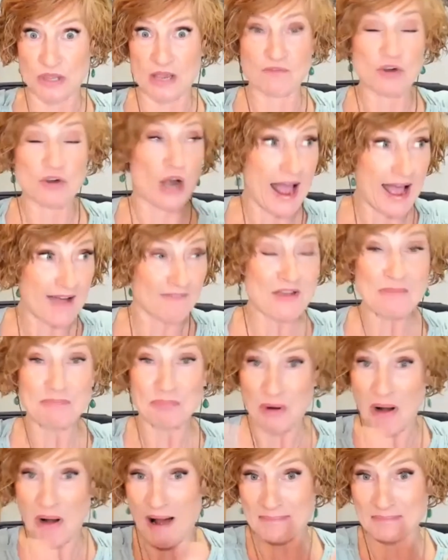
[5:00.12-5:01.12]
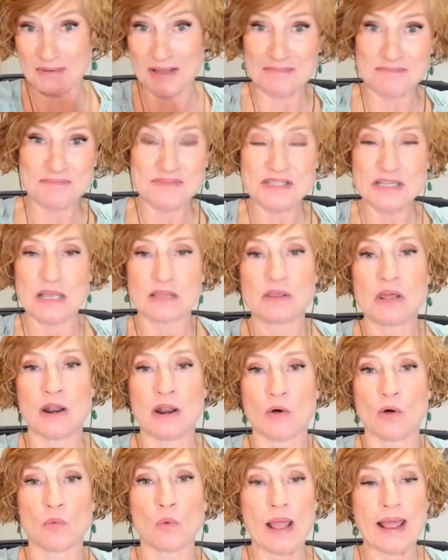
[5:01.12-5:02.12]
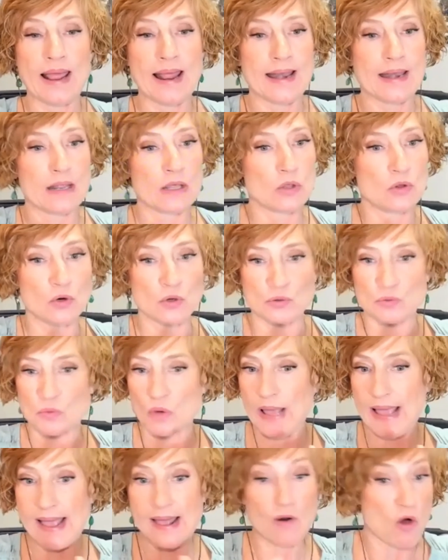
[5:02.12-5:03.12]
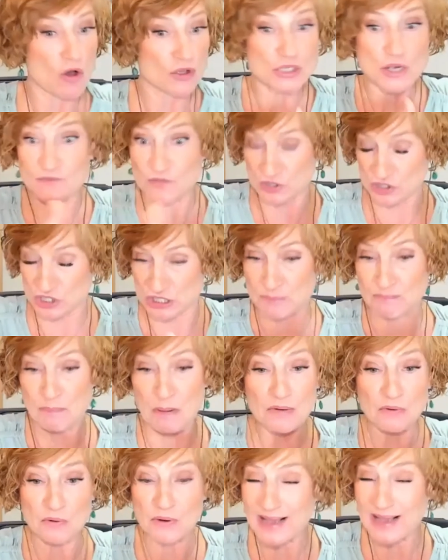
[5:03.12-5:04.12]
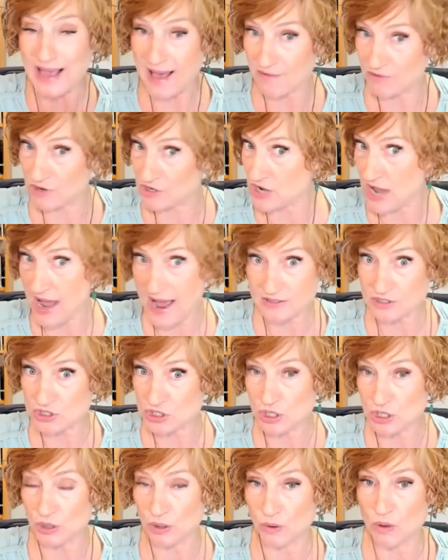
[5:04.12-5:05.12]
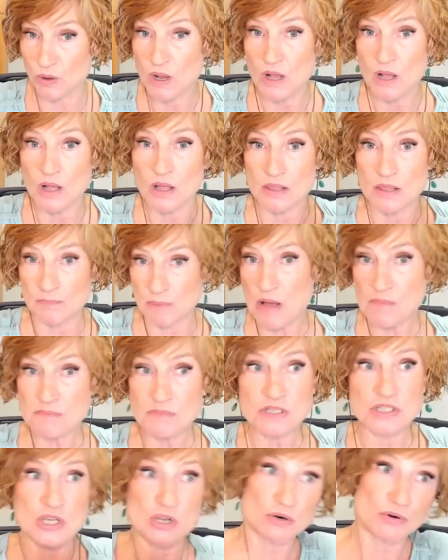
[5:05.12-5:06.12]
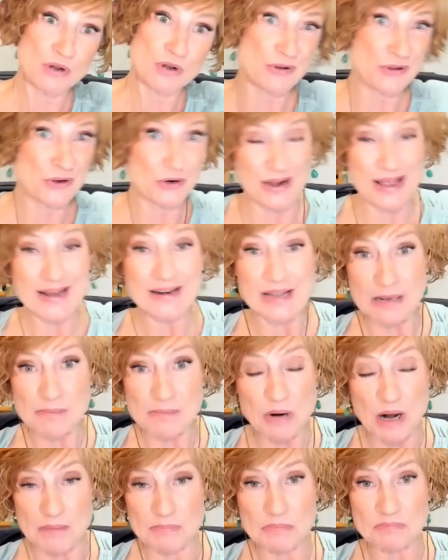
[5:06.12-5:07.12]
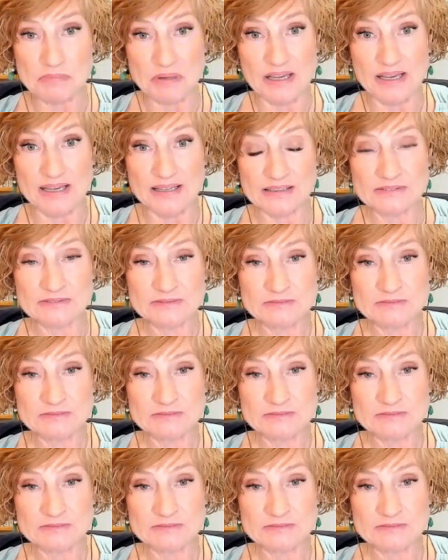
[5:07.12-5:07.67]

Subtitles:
if you're having problems, and also if you're sputtering out in act two, the problem is you don't know your ending probably.